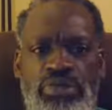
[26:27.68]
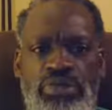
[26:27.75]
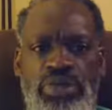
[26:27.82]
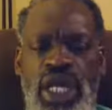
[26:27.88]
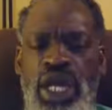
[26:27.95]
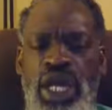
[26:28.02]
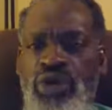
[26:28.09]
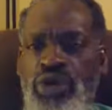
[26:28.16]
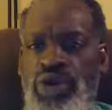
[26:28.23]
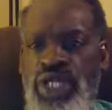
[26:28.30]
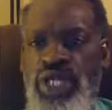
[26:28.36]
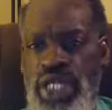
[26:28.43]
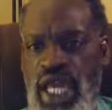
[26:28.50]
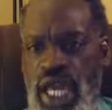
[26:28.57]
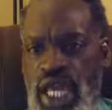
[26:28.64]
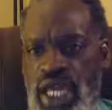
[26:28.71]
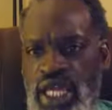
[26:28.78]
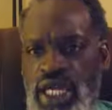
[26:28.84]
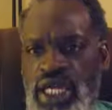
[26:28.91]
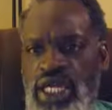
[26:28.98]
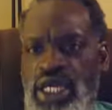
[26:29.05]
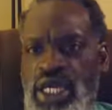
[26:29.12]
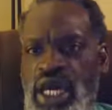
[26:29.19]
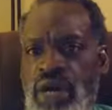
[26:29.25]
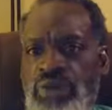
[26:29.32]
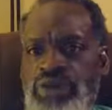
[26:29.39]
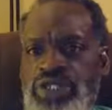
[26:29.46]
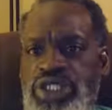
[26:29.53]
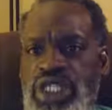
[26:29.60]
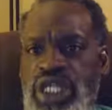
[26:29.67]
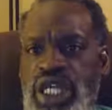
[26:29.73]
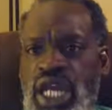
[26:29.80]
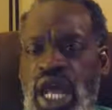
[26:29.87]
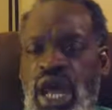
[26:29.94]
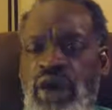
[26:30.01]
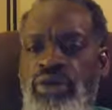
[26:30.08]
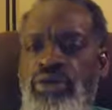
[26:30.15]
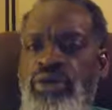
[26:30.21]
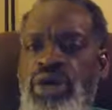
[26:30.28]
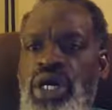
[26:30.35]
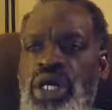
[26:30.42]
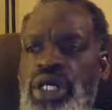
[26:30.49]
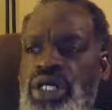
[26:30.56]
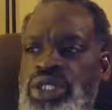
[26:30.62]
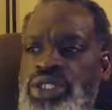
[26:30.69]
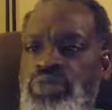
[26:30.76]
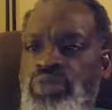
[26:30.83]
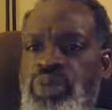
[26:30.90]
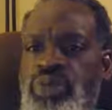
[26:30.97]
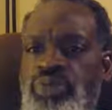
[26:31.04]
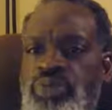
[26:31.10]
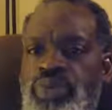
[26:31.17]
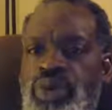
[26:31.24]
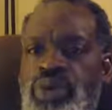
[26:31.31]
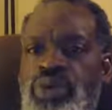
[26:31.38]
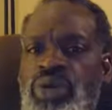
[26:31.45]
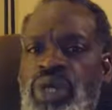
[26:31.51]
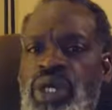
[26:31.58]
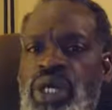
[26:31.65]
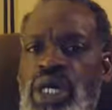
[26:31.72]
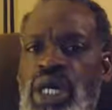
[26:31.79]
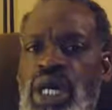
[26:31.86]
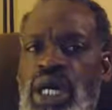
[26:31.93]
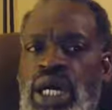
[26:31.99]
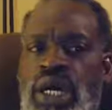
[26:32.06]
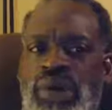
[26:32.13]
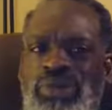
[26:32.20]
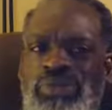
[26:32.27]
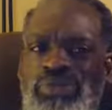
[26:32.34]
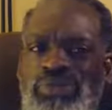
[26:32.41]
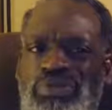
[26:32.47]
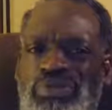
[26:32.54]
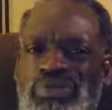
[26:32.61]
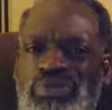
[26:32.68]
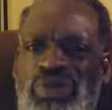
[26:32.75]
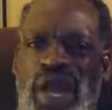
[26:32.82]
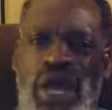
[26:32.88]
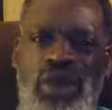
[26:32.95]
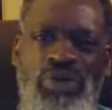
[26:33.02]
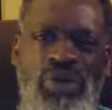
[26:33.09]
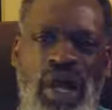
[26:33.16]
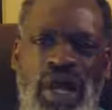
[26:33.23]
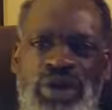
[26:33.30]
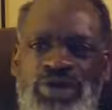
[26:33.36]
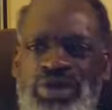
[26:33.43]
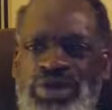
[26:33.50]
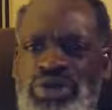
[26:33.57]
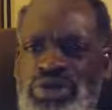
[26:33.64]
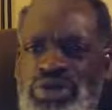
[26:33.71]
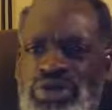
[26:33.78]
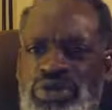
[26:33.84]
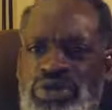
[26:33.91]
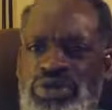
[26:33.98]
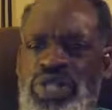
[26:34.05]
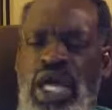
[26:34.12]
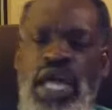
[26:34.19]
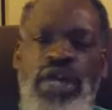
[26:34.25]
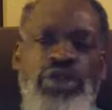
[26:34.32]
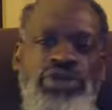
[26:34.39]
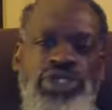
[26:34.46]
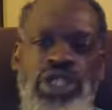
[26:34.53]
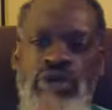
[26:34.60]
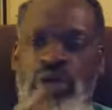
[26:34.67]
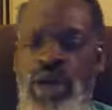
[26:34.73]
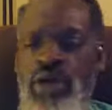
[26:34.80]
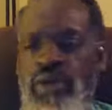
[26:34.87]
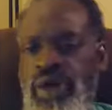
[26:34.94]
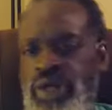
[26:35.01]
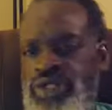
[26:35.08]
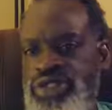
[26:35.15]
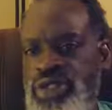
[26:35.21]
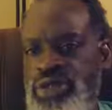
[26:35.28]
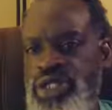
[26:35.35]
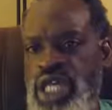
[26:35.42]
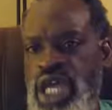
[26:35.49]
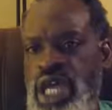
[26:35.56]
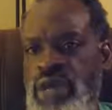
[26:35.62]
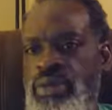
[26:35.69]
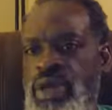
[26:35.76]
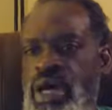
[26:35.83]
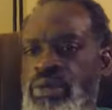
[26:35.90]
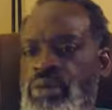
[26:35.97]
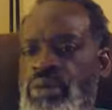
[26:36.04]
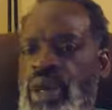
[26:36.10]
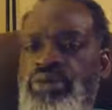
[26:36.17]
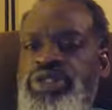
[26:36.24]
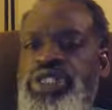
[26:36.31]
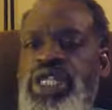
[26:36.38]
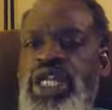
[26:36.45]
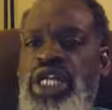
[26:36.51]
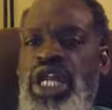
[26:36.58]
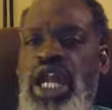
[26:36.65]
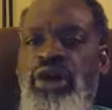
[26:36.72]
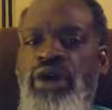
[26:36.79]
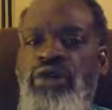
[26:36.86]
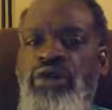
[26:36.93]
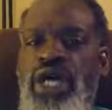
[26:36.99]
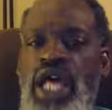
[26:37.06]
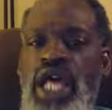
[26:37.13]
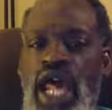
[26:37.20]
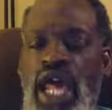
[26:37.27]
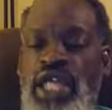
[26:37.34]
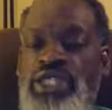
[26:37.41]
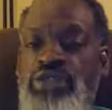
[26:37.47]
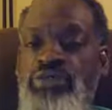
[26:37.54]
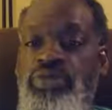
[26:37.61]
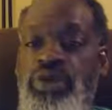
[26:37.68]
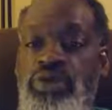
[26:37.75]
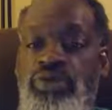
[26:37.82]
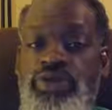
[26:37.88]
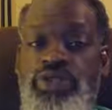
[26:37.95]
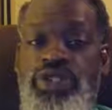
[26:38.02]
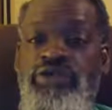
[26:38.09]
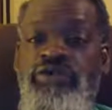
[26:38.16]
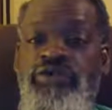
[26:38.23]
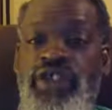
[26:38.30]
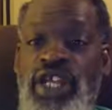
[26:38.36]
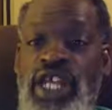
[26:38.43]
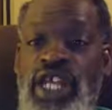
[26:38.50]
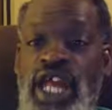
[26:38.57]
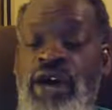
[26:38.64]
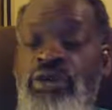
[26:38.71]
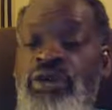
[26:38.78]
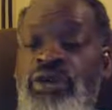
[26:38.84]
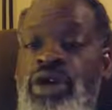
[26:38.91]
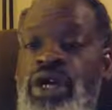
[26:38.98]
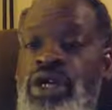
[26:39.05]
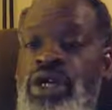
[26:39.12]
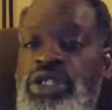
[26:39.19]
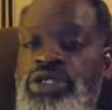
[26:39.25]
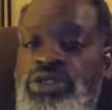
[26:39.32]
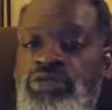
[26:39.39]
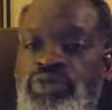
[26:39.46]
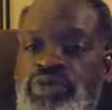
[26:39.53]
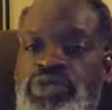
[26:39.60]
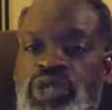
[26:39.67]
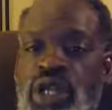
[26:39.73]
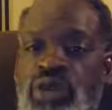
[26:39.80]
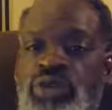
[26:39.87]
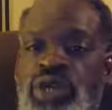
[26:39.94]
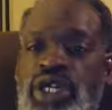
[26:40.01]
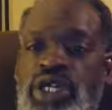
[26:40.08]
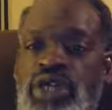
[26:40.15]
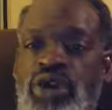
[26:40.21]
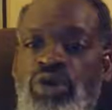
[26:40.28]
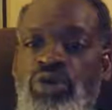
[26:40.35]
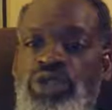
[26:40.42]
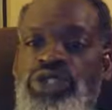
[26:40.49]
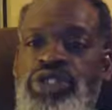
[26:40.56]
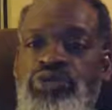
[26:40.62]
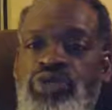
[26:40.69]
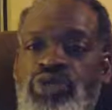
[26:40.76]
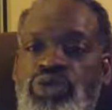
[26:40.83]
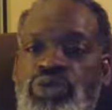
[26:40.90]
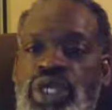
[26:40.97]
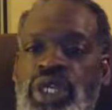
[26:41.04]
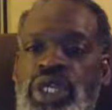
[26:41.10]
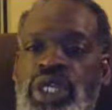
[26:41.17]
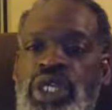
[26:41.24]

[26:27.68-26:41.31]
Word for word: later on today. I'm gonna send it out to people um, right around. I ain't gonna say right around showtime, but I'm gonna send it out asking people to fill it out so so that we can know which movie